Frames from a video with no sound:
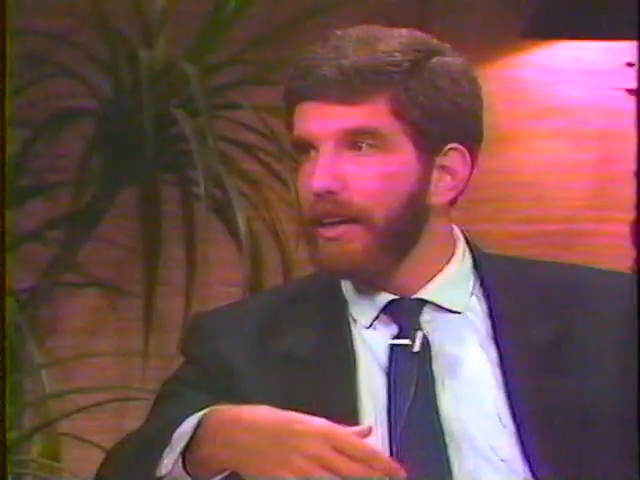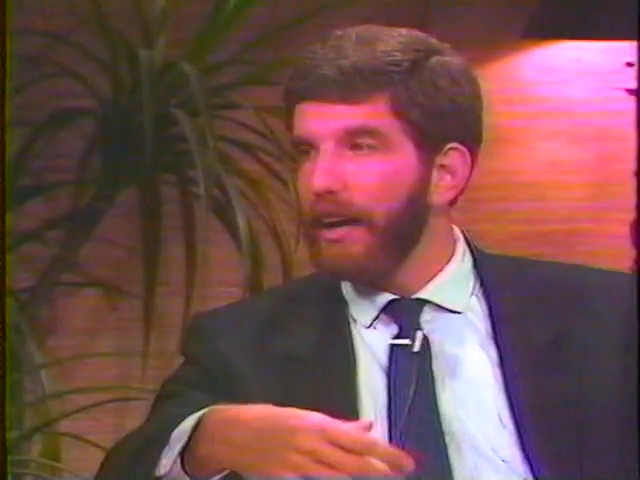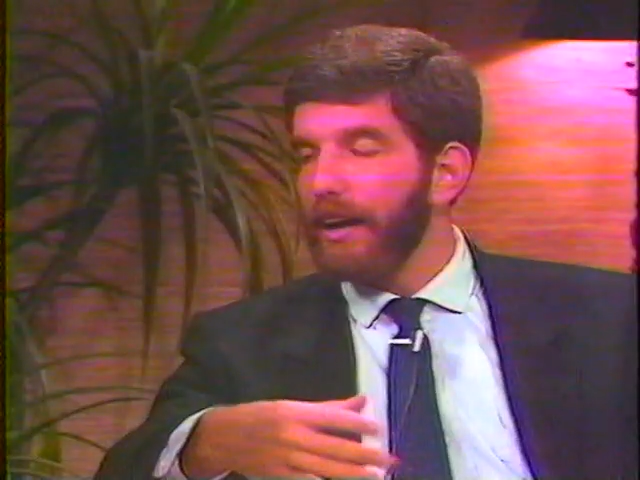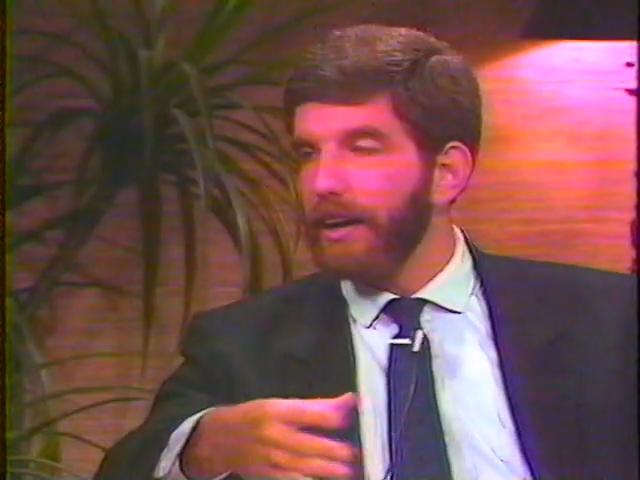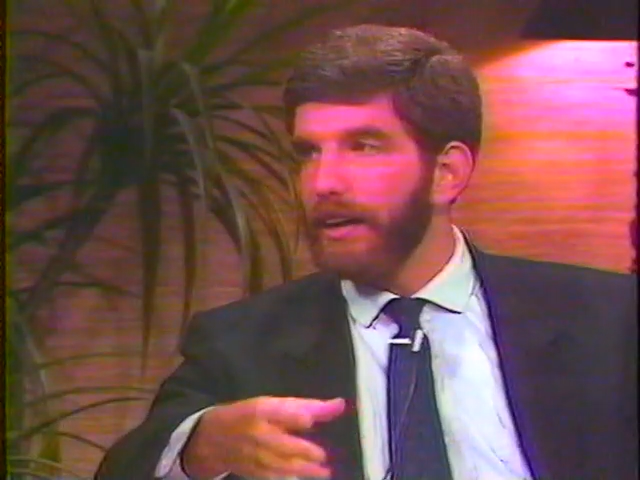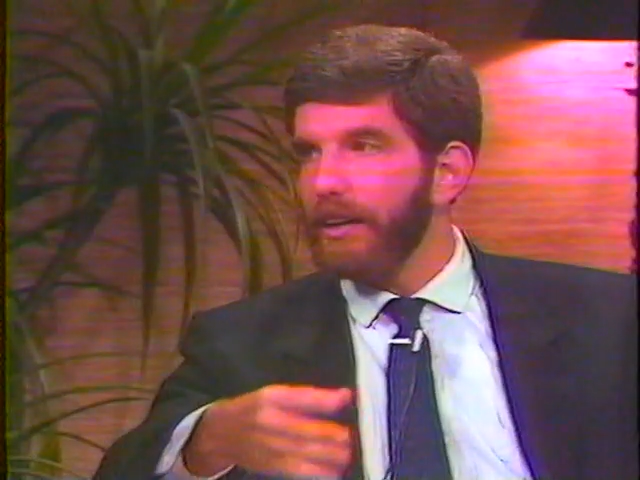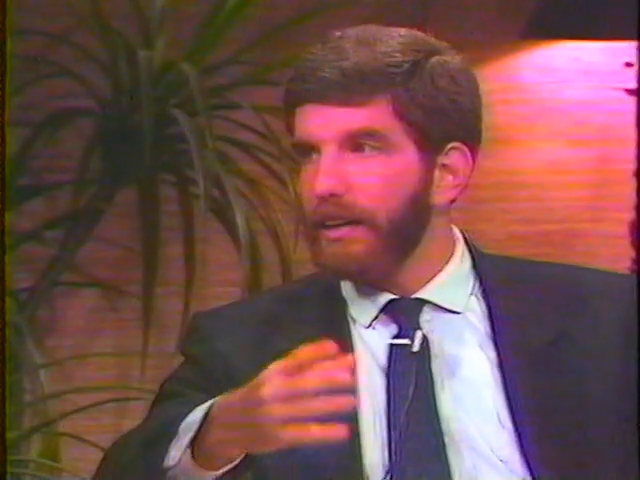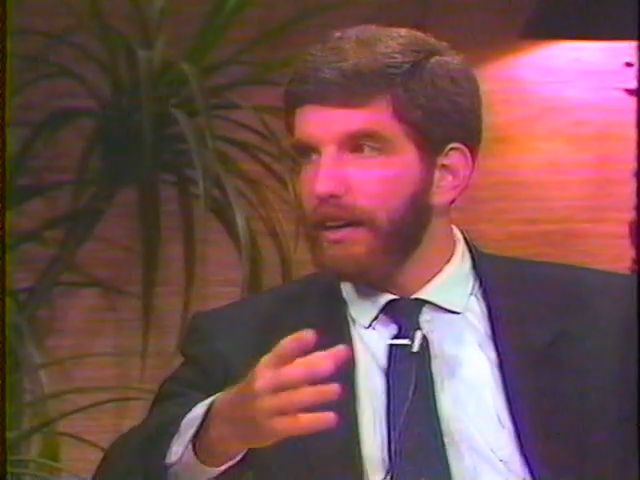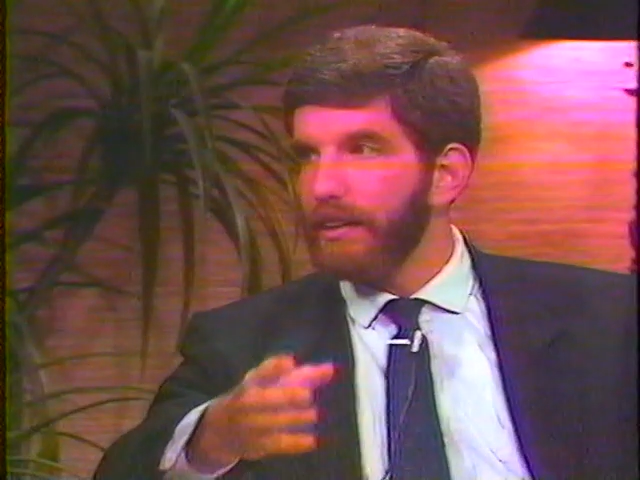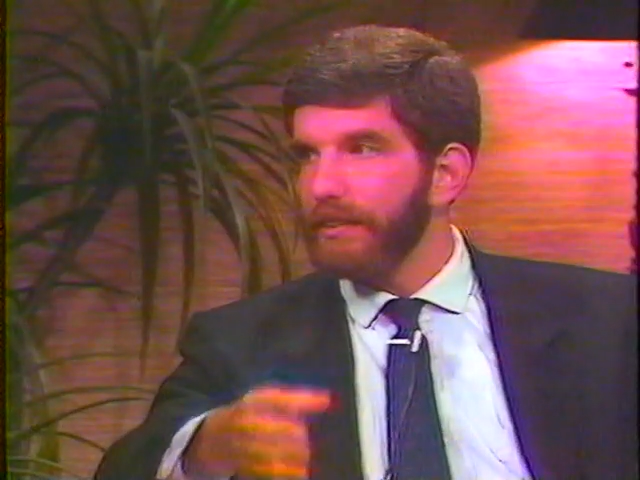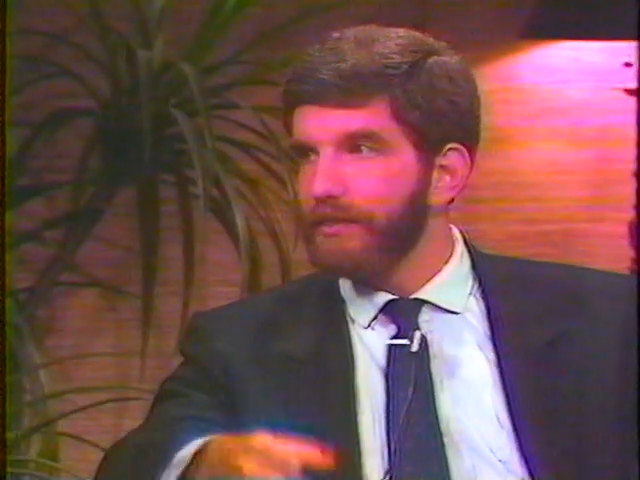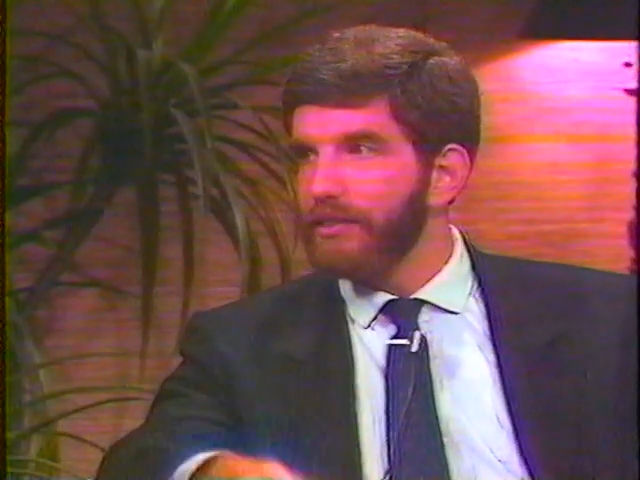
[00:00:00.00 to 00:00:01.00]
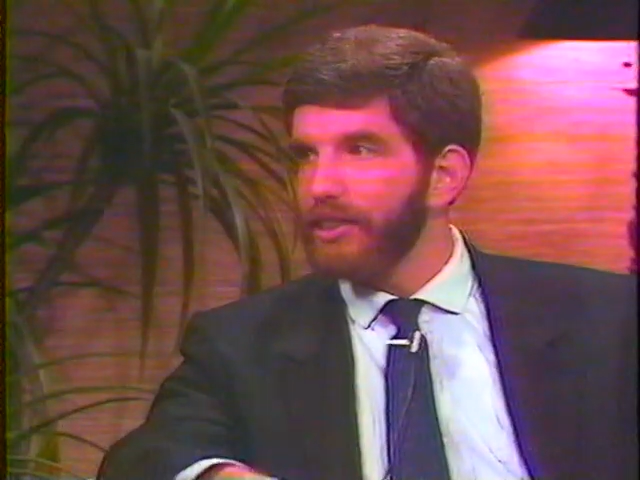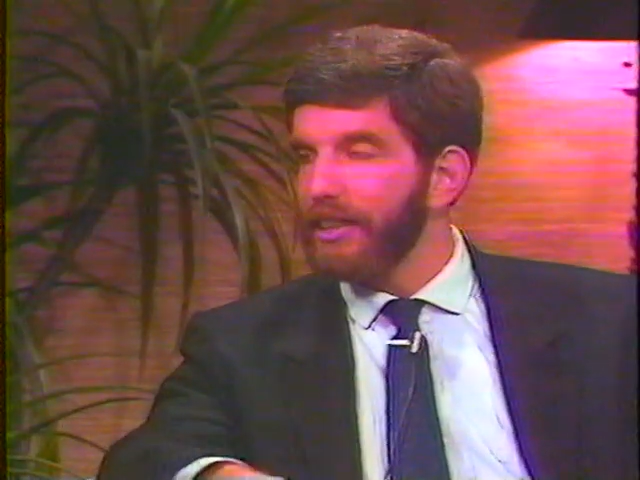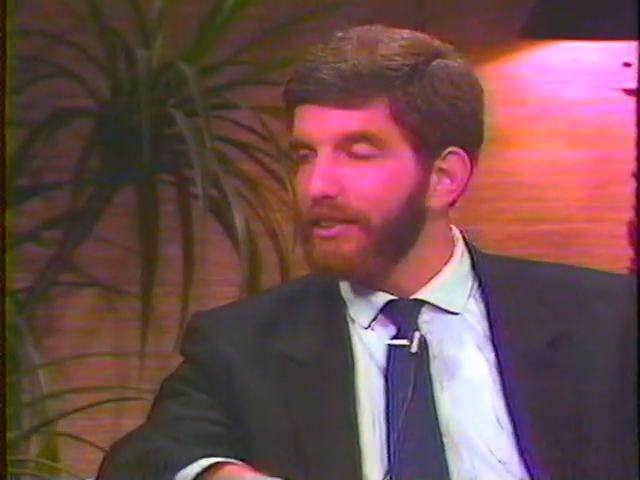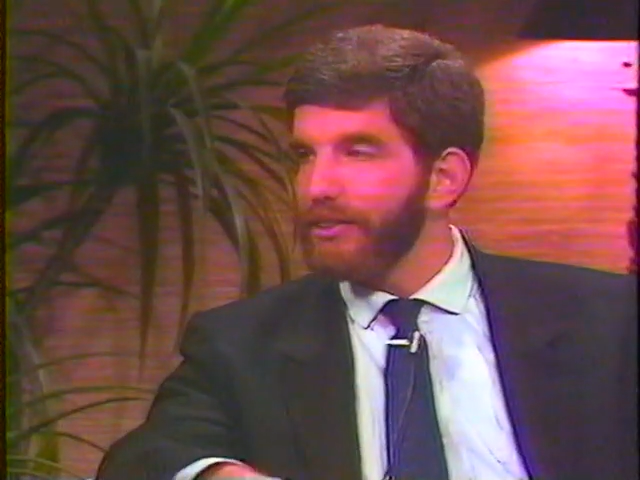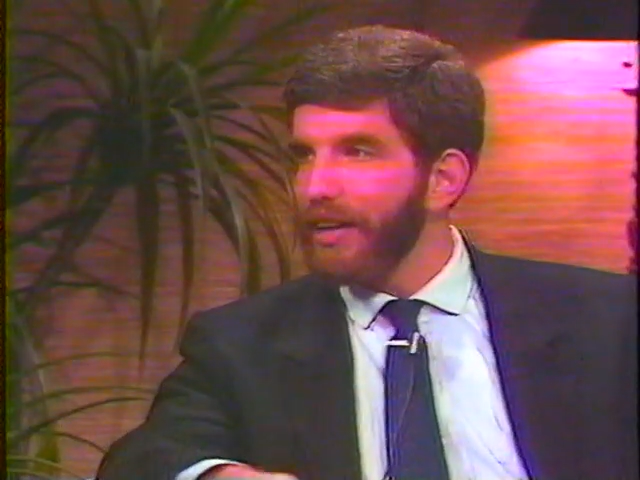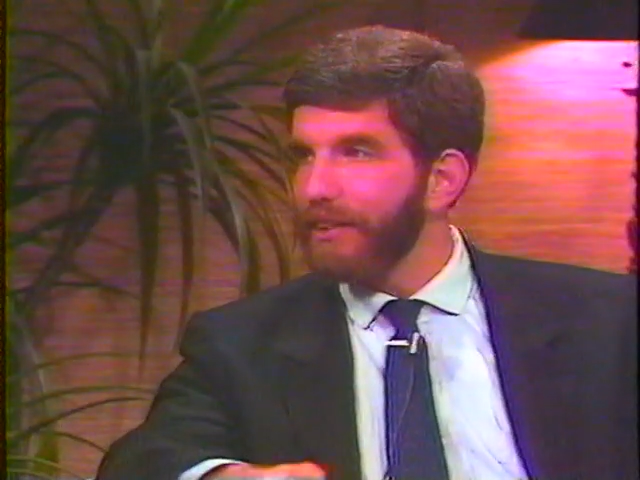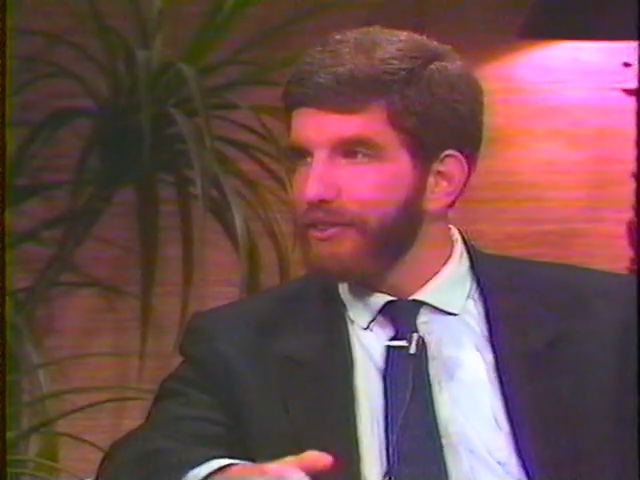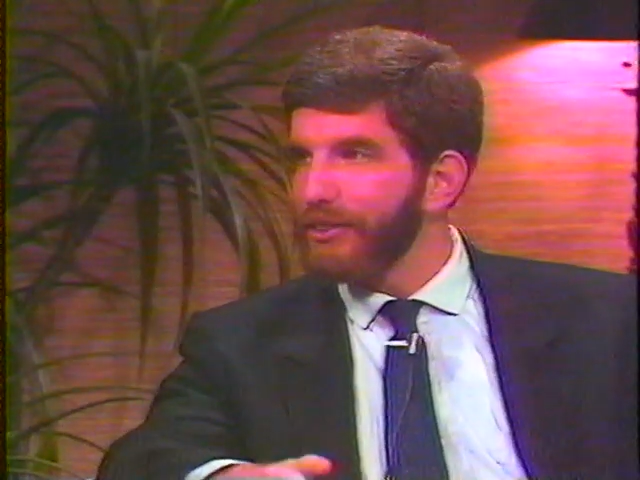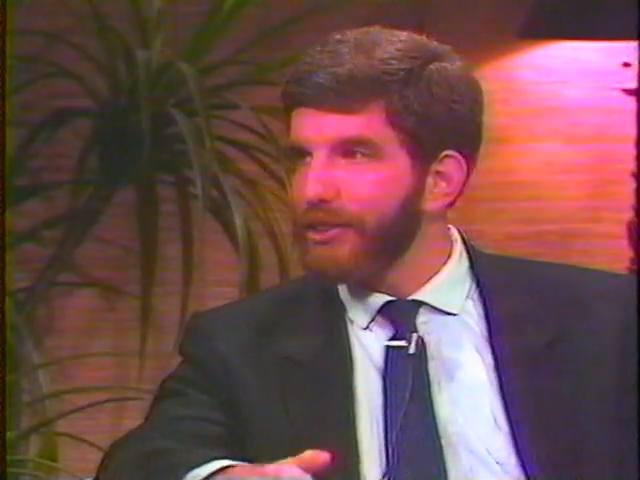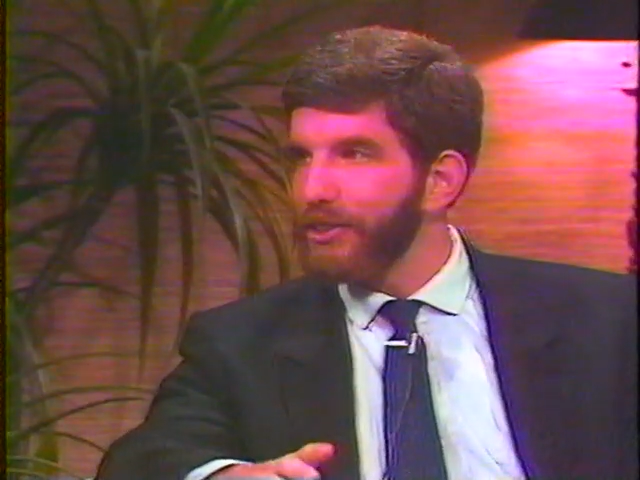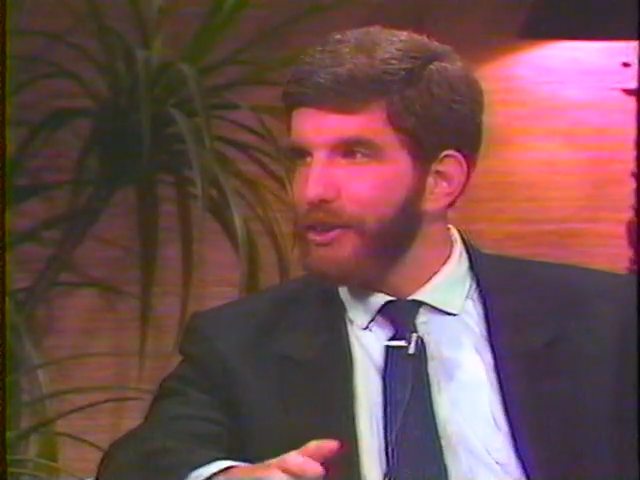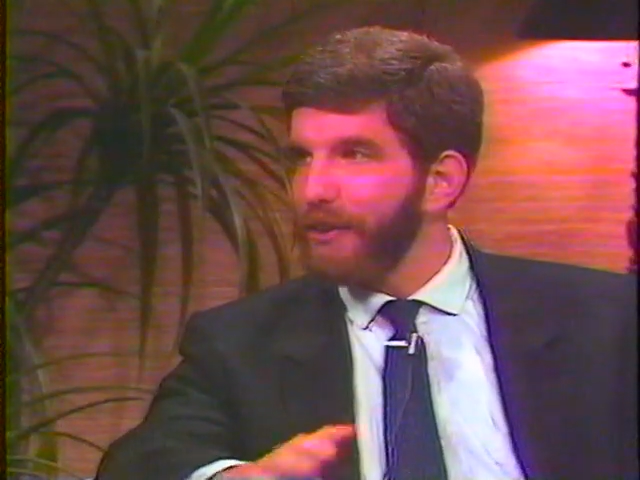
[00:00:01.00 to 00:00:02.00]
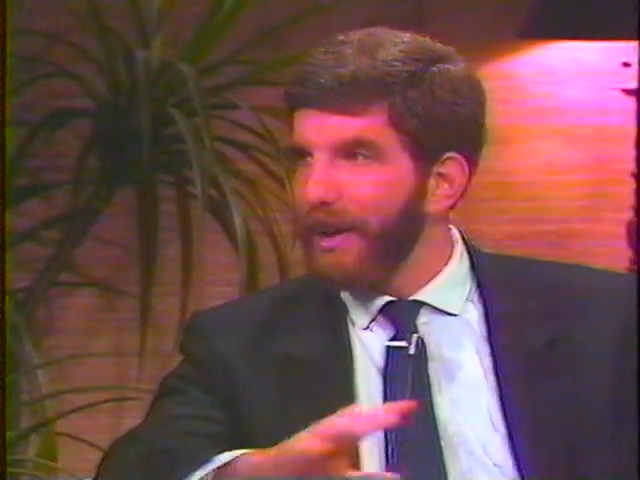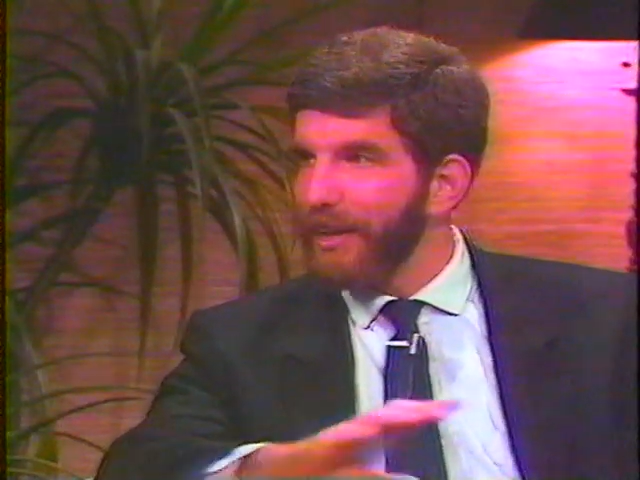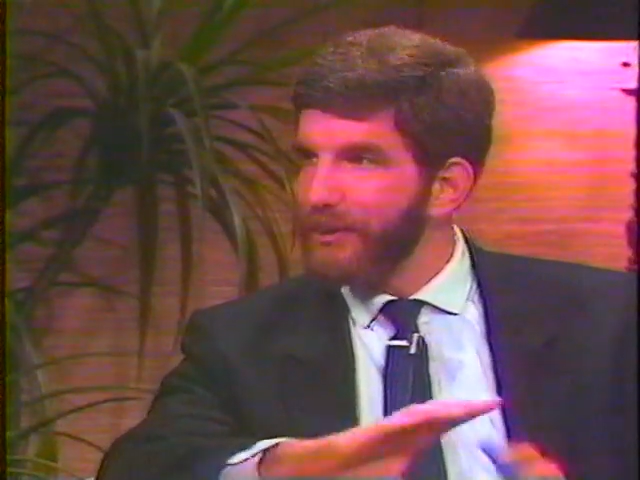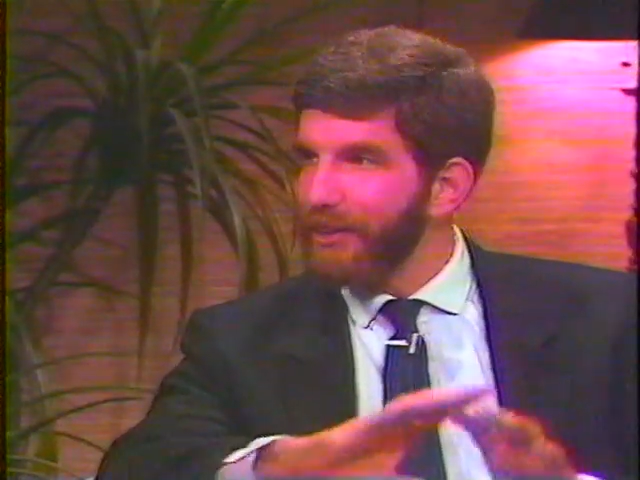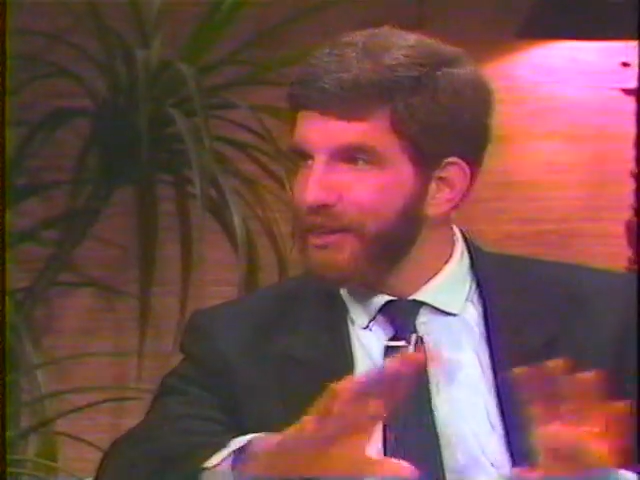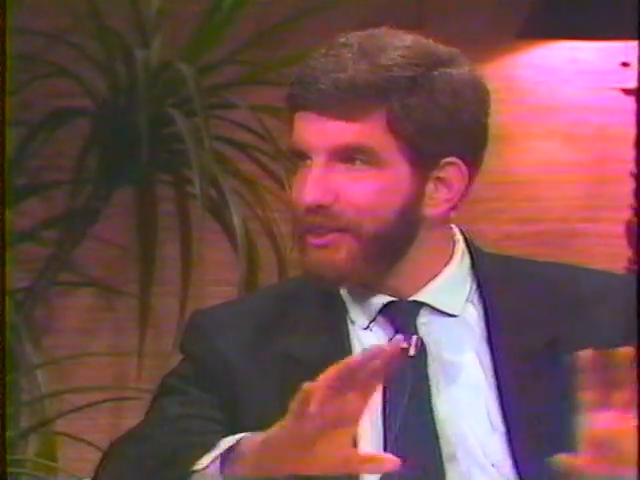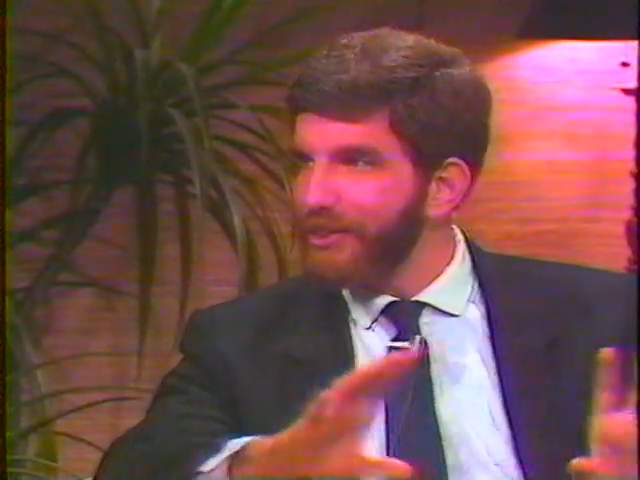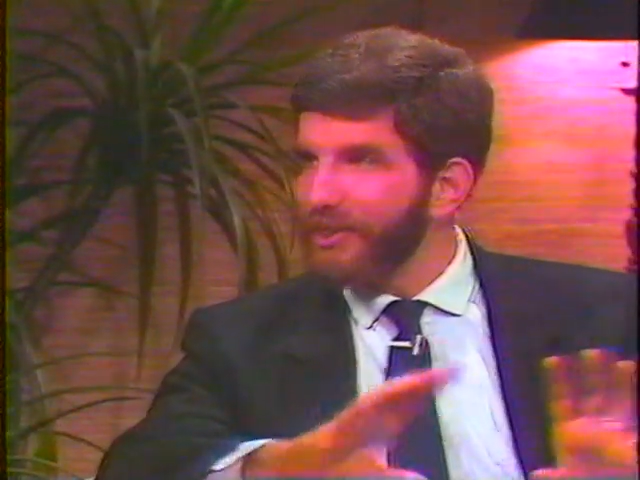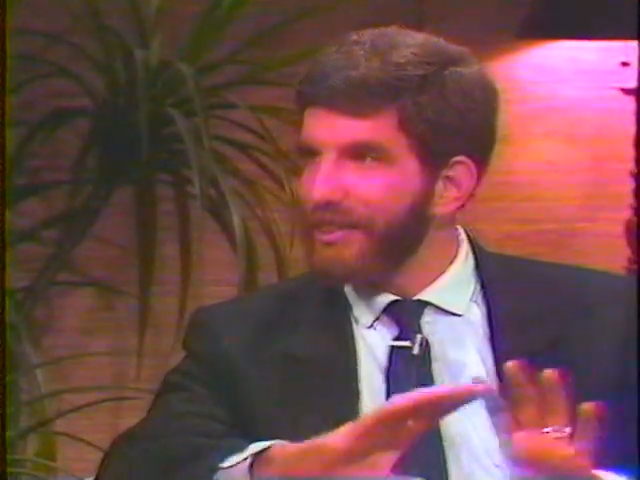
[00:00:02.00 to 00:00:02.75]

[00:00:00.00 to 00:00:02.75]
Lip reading: and I've seen the San Francisco address